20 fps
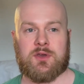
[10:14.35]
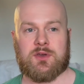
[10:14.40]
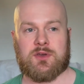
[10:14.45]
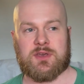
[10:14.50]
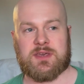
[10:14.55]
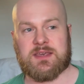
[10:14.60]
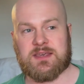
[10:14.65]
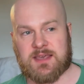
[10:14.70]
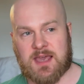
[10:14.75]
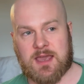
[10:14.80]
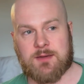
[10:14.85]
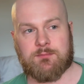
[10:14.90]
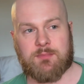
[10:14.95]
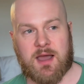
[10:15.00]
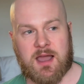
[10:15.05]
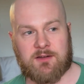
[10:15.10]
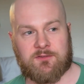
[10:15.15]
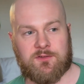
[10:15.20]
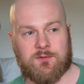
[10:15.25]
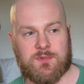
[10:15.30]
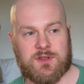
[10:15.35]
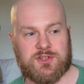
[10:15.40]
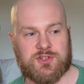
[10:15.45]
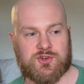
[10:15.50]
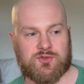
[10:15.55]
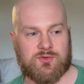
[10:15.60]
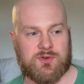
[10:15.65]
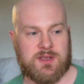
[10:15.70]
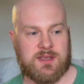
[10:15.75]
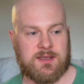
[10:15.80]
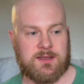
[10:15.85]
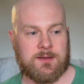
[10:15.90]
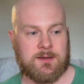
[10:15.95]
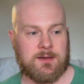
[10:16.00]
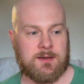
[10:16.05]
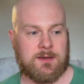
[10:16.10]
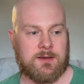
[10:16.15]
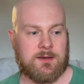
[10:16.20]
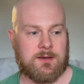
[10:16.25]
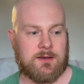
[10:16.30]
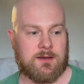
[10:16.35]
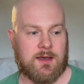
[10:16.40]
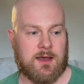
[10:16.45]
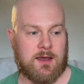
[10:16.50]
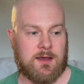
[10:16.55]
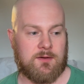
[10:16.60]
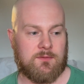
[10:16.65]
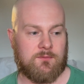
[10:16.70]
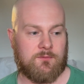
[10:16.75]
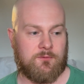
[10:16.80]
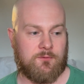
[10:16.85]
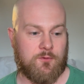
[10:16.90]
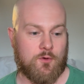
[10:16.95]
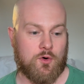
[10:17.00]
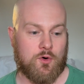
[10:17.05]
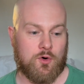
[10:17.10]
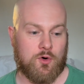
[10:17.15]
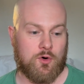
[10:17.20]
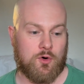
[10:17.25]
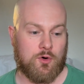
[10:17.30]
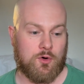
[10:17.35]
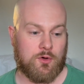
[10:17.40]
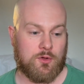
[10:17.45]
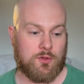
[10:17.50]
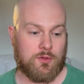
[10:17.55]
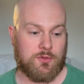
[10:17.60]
He came back from injury for